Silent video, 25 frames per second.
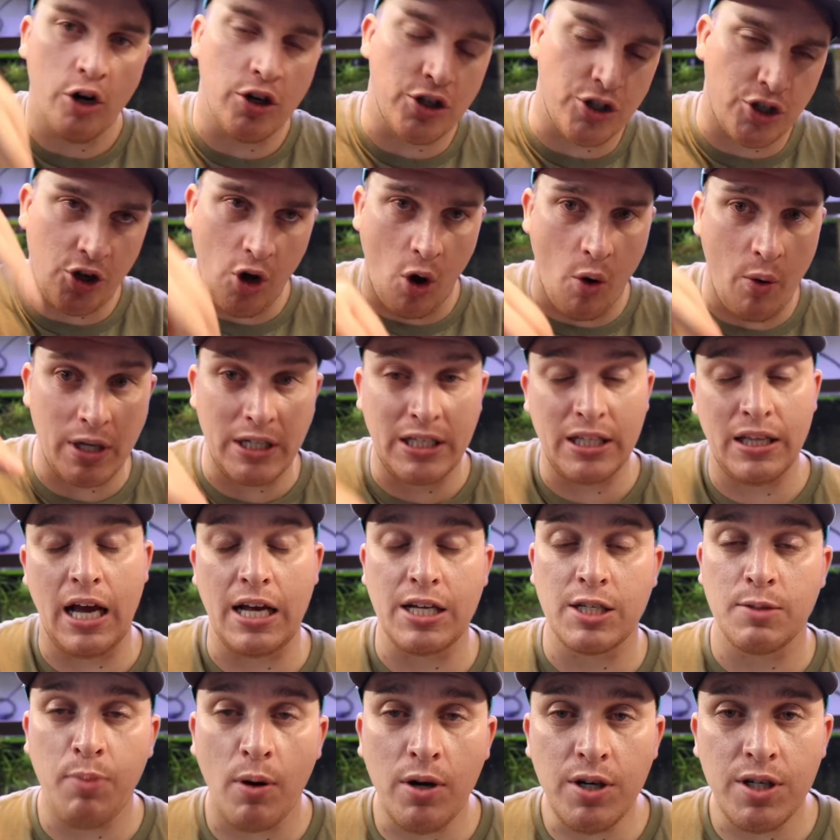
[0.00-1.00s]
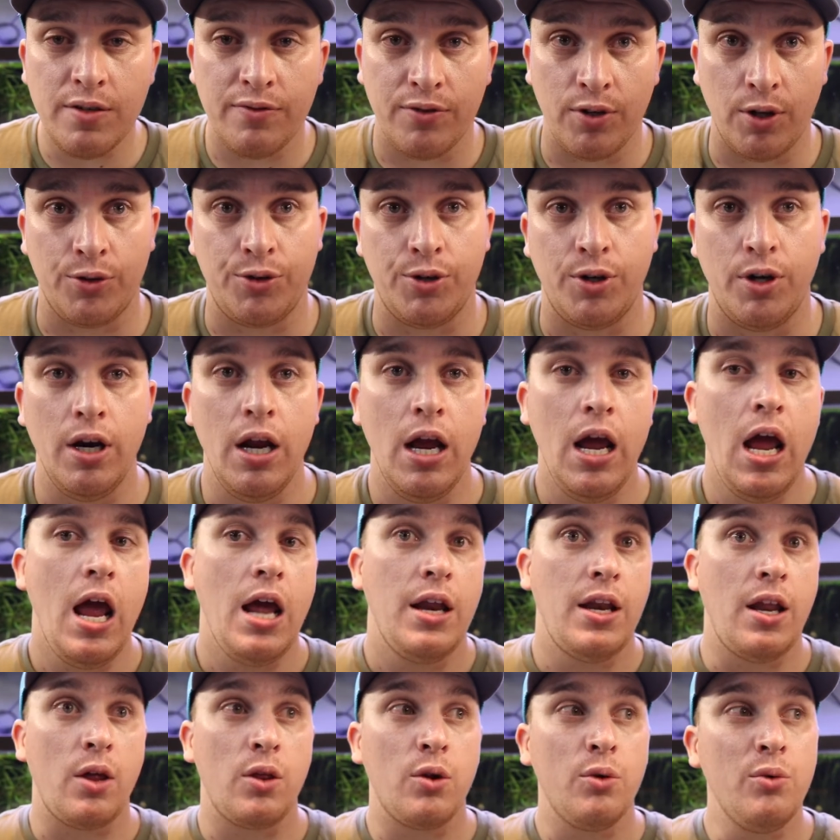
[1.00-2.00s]
is going to that sponge filter.
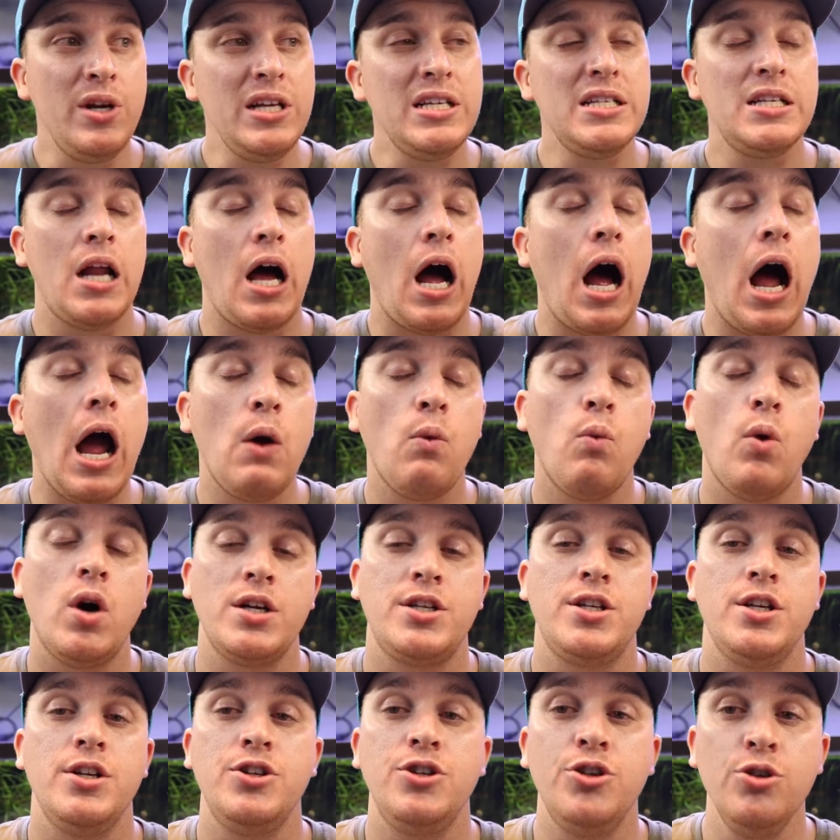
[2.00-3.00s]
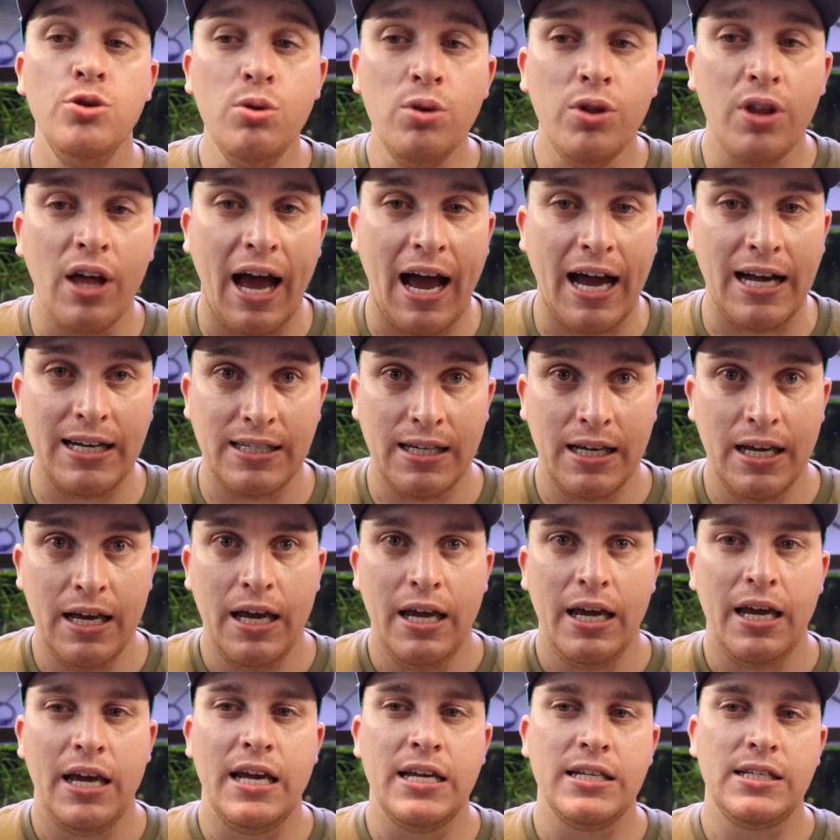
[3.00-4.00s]
Now the reason I want to do that
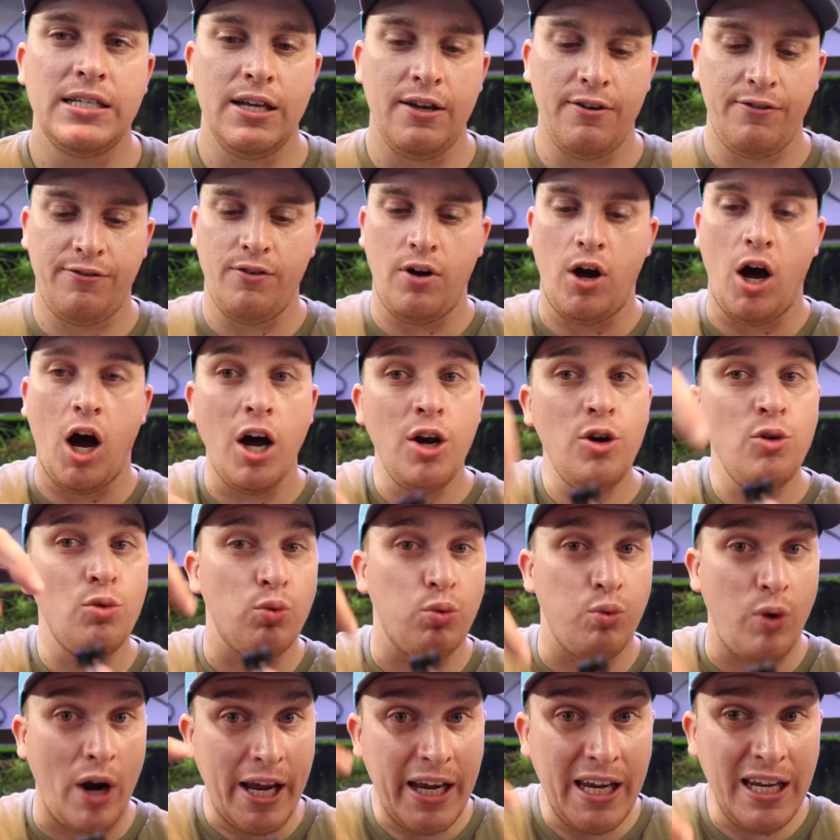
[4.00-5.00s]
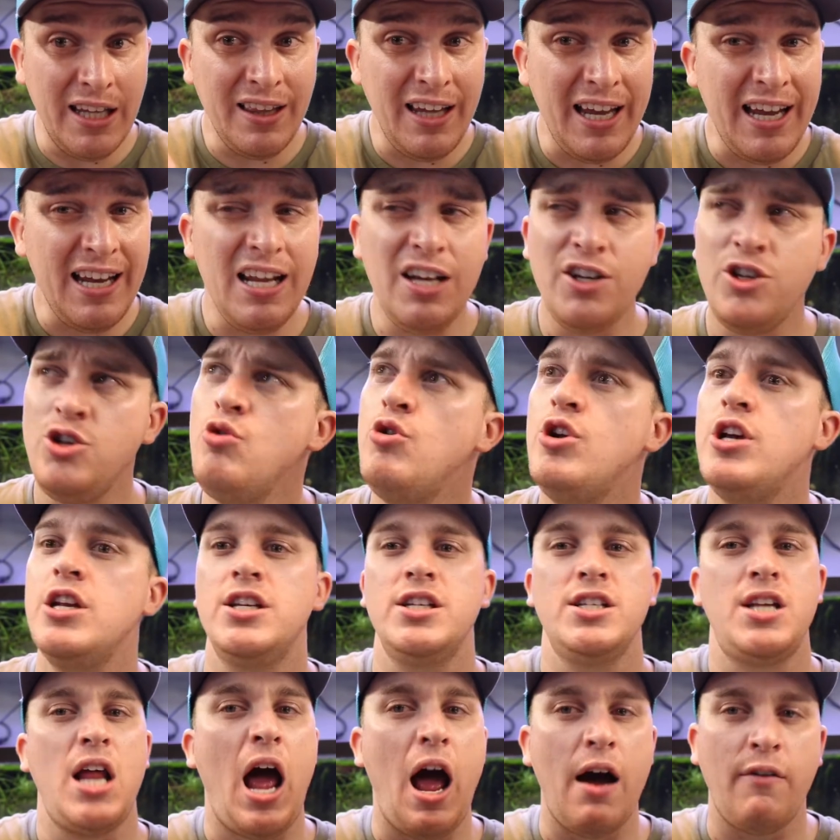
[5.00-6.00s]
is if unregulated, you can
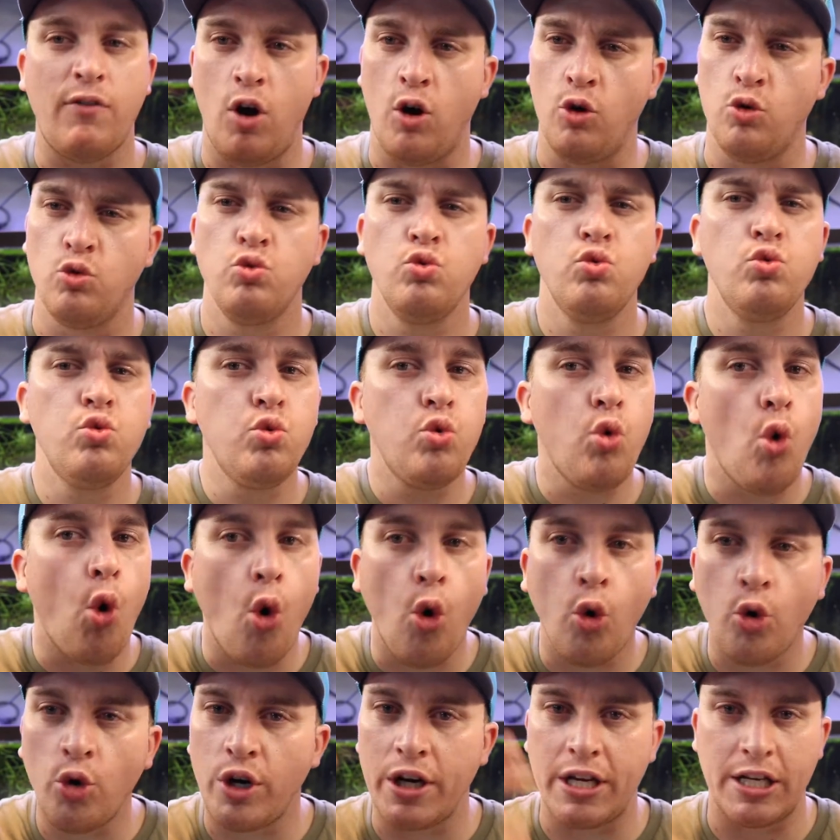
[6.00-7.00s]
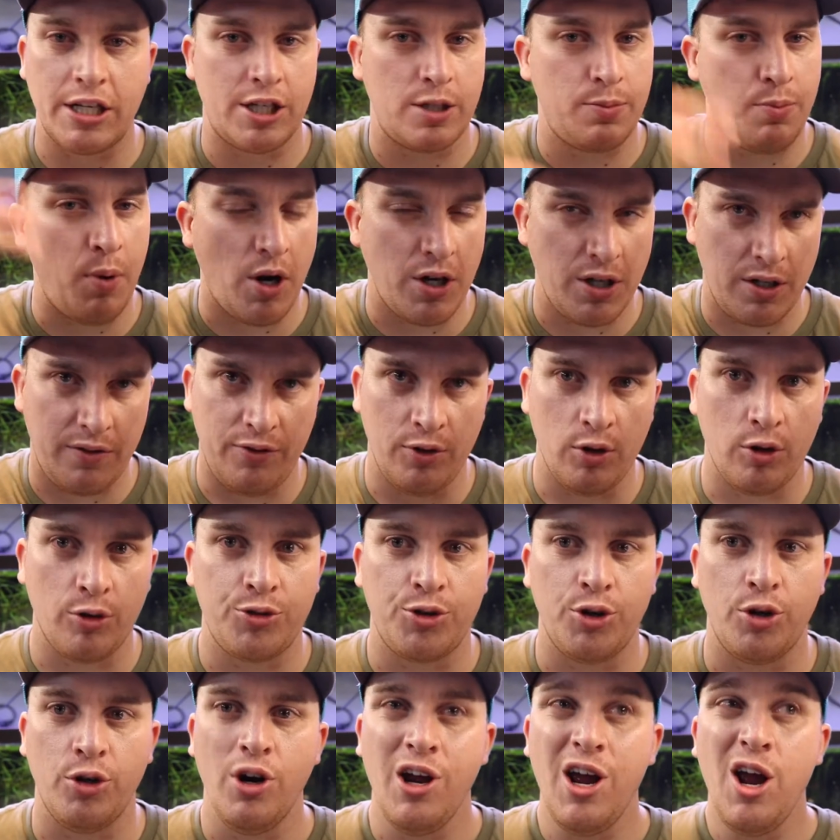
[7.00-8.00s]
just have a roaring sponge
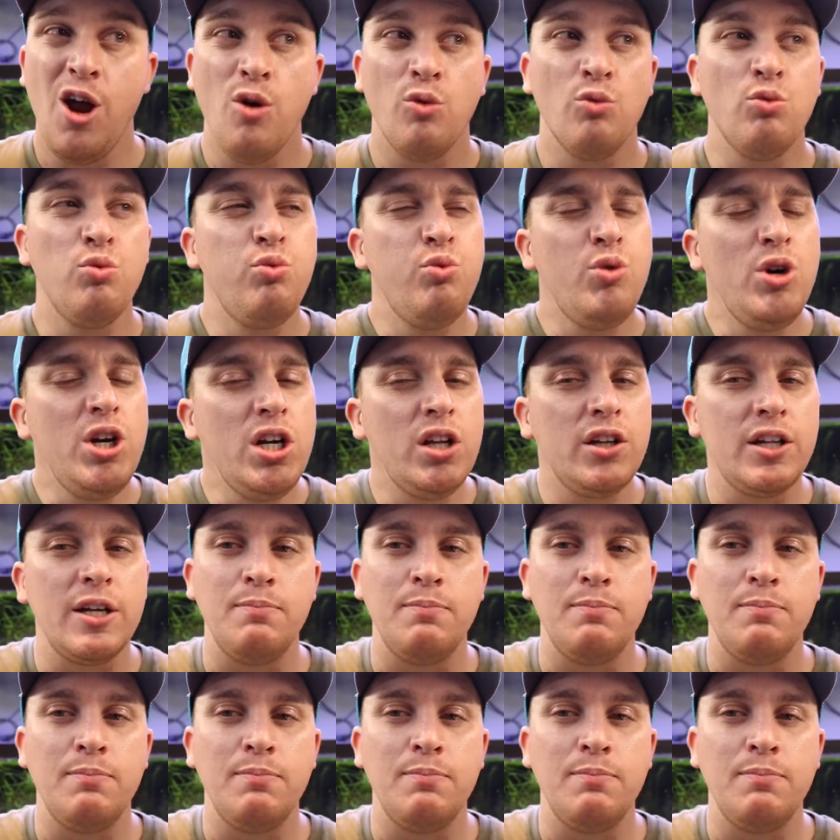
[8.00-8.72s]
filter really